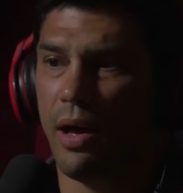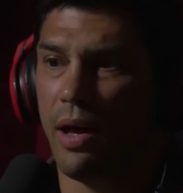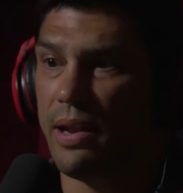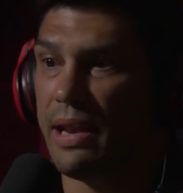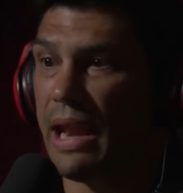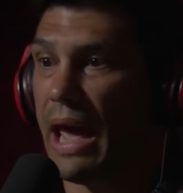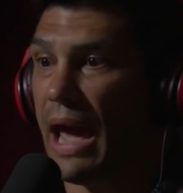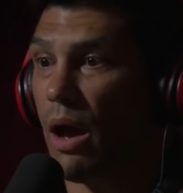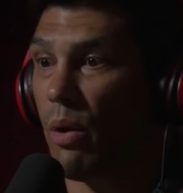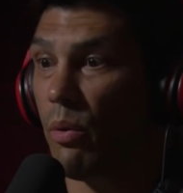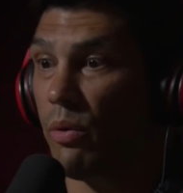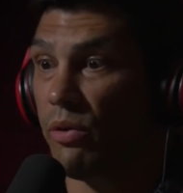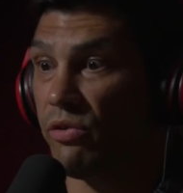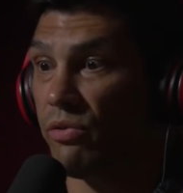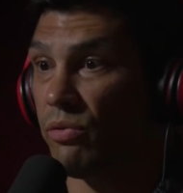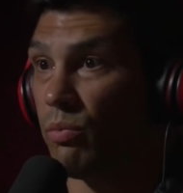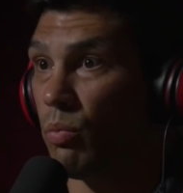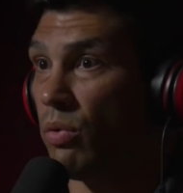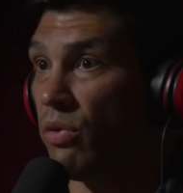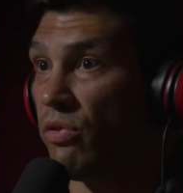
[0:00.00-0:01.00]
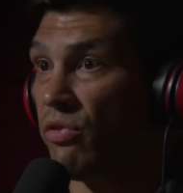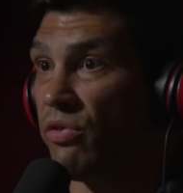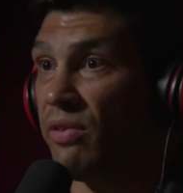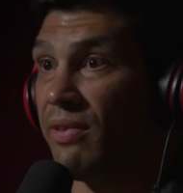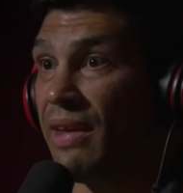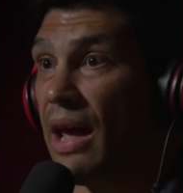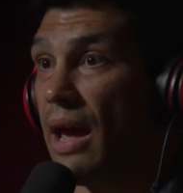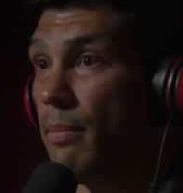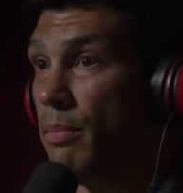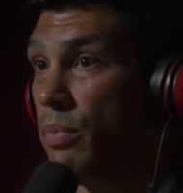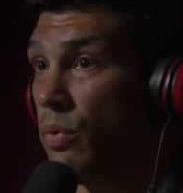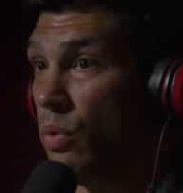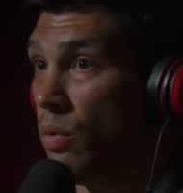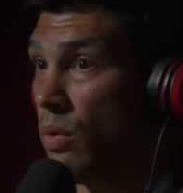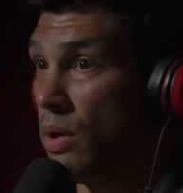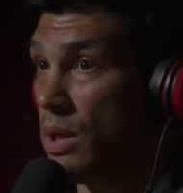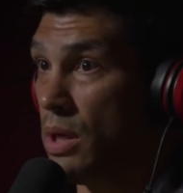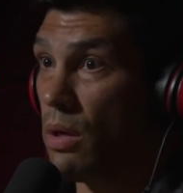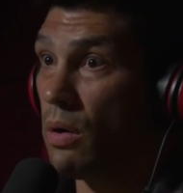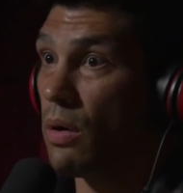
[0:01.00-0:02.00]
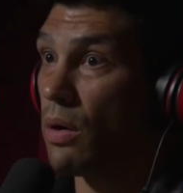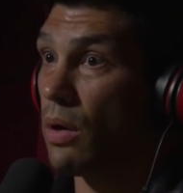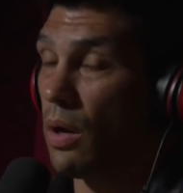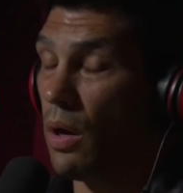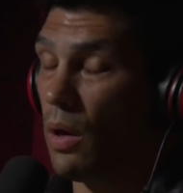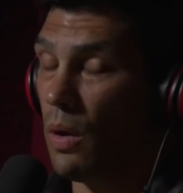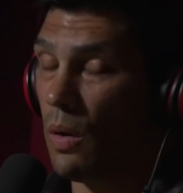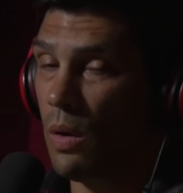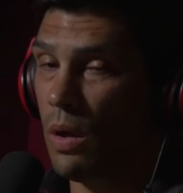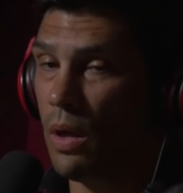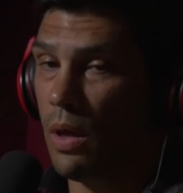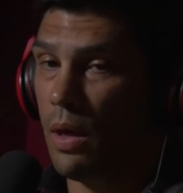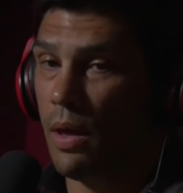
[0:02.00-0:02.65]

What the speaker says: now was taboo a year ago.